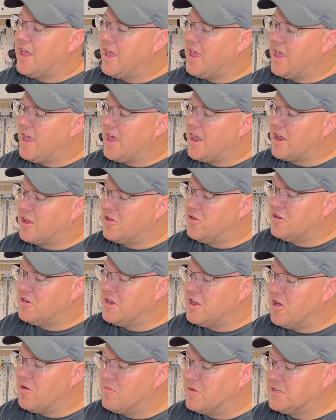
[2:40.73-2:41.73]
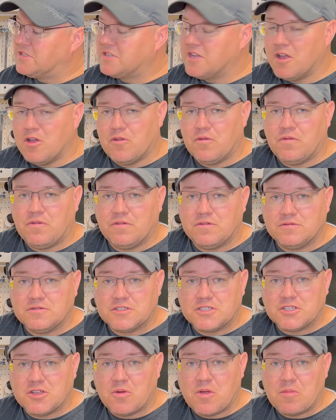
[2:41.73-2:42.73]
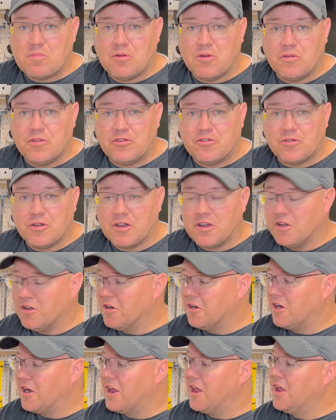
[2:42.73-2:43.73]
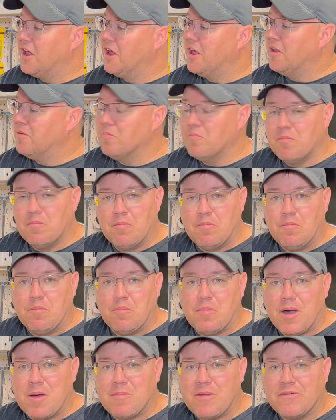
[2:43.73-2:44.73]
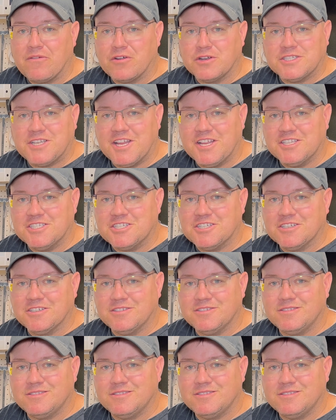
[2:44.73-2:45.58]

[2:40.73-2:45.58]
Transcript: and I couldn't help myself, so I pulled the trigger and bought my first hinge.